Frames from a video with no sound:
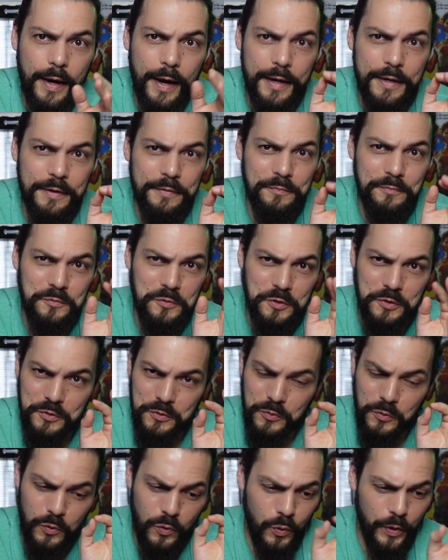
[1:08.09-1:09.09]
I
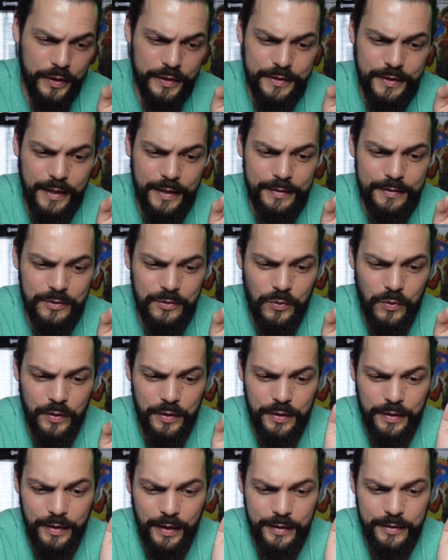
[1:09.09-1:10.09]
just quick side
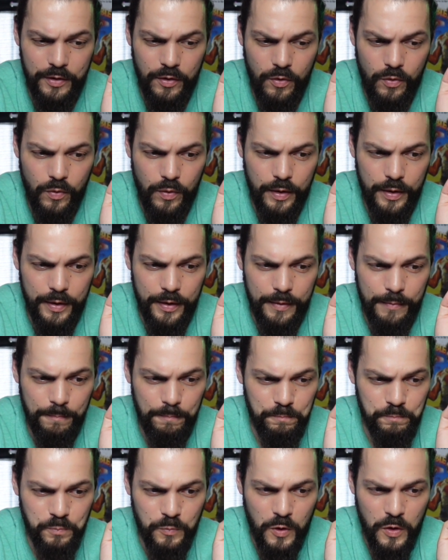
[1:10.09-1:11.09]
story. I know um,